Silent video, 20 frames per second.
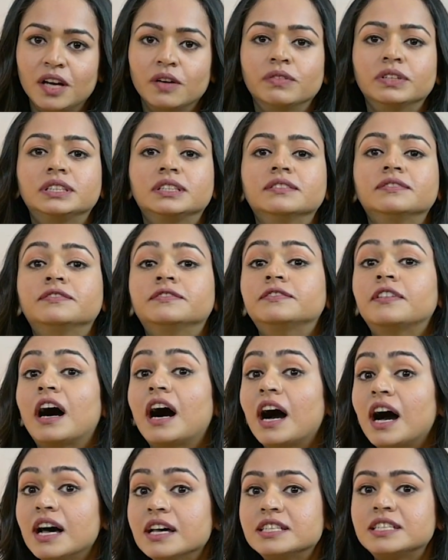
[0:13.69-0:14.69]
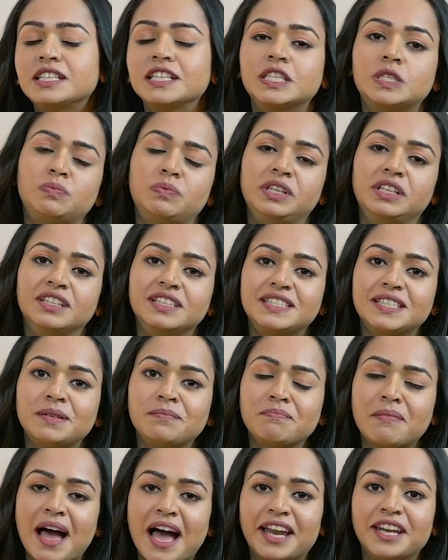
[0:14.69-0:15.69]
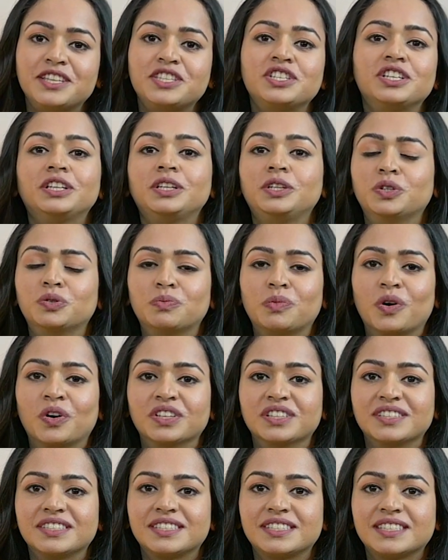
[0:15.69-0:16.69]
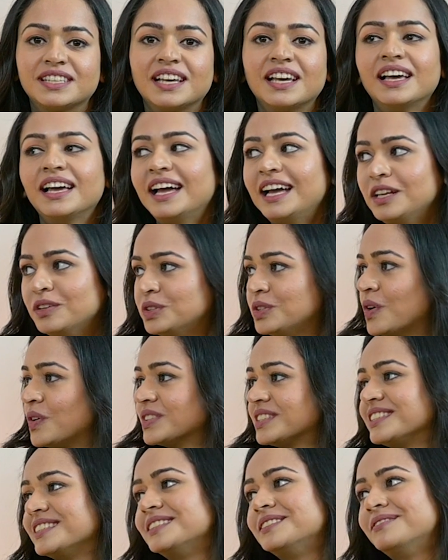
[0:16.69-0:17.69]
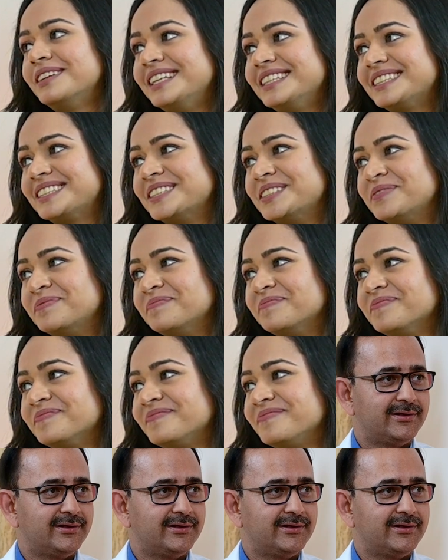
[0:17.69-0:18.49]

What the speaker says: with a vast experience in managing newborns. Hello doctor, welcome.